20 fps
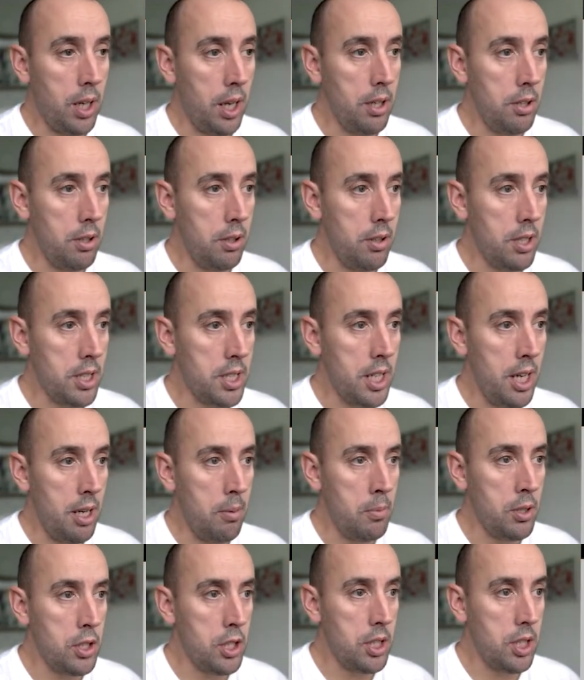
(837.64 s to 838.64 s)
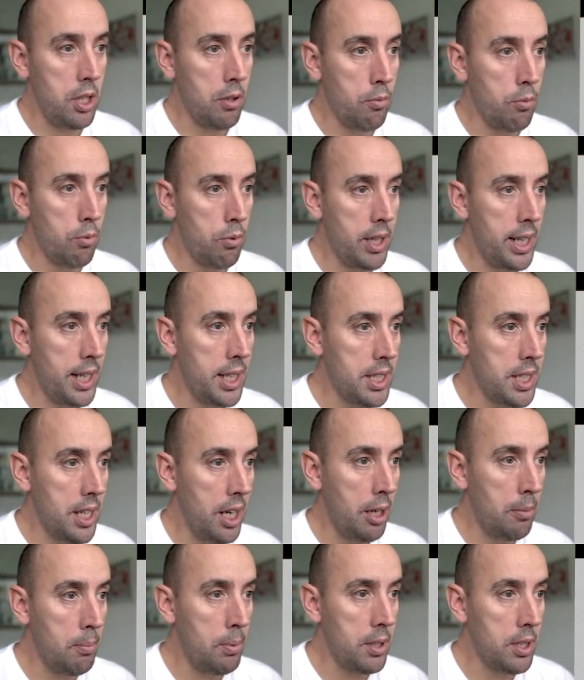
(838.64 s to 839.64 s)
going to do the same. We're just going to raise it
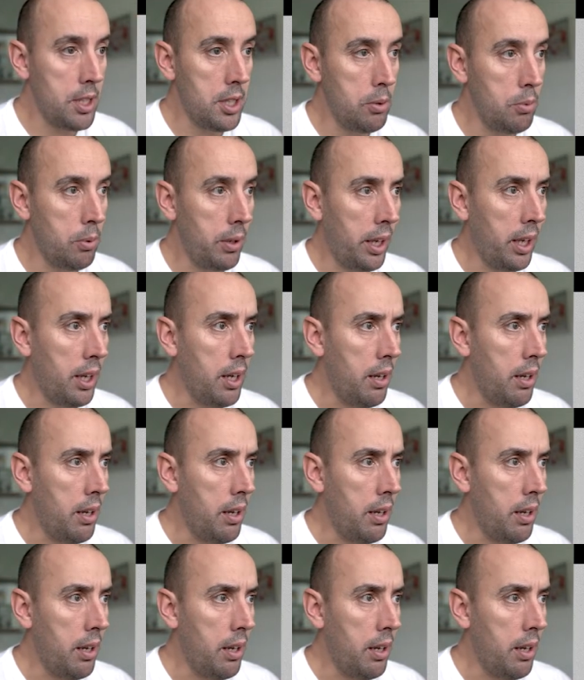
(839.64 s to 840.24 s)
up until we